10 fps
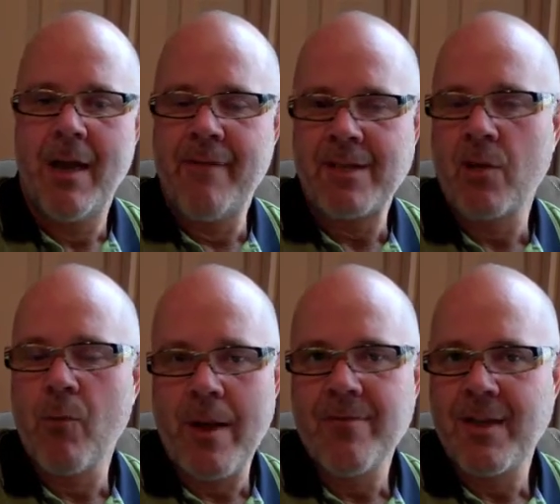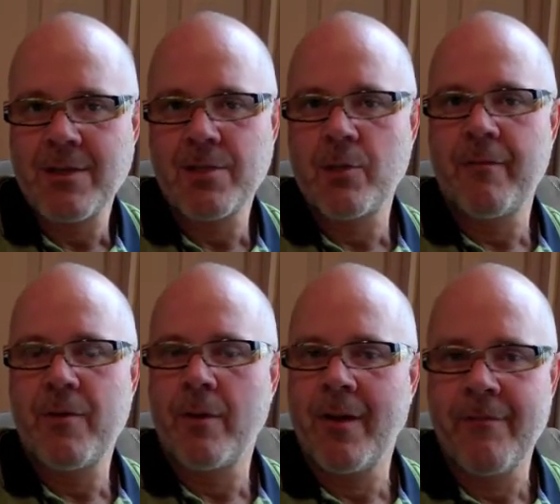and that's a great thing to do
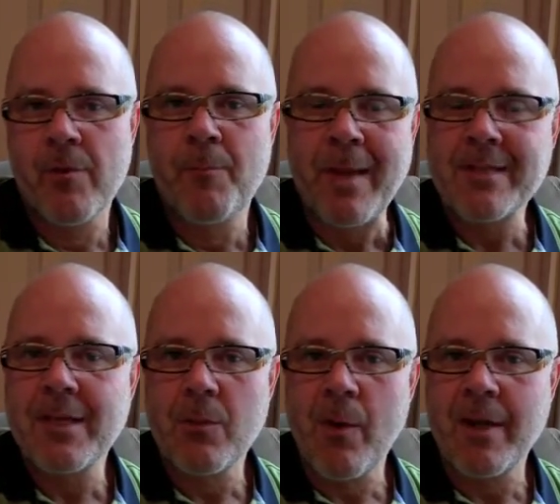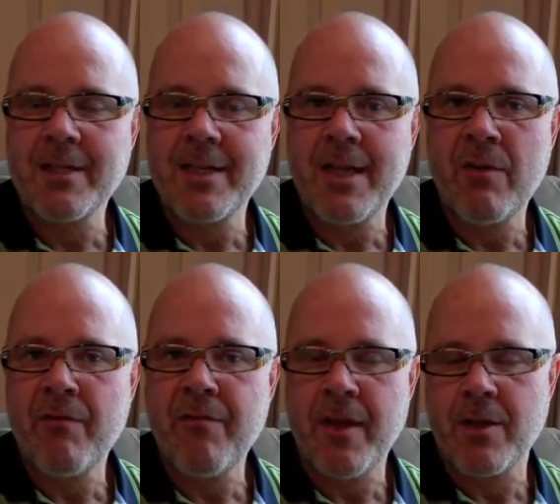if you're basically wanting to eat
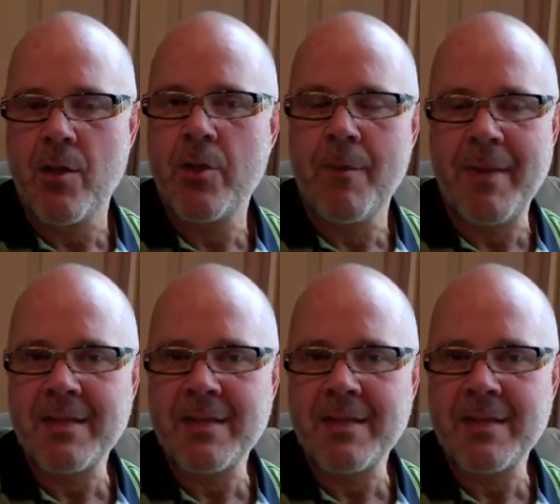fit. You can